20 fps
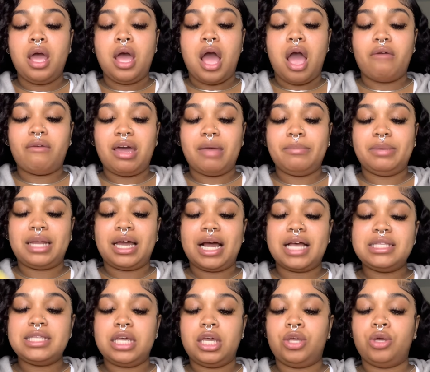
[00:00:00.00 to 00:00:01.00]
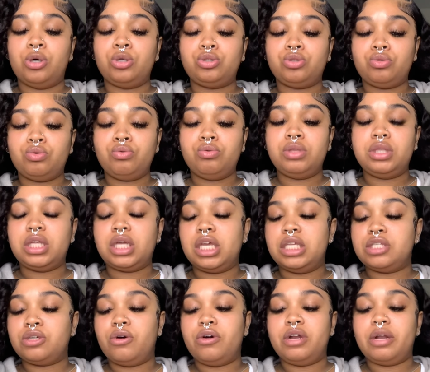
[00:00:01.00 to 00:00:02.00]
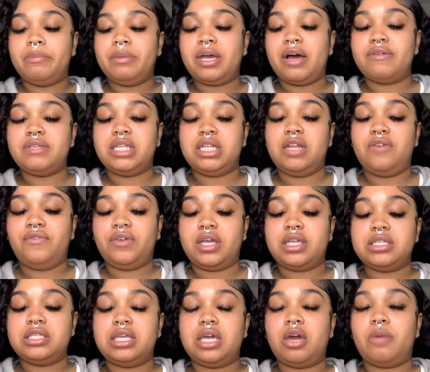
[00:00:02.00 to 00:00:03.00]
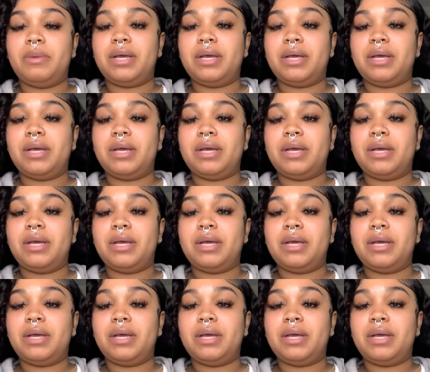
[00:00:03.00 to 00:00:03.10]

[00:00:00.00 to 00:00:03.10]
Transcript: All right, but like I said, your truth is going to be of significance here,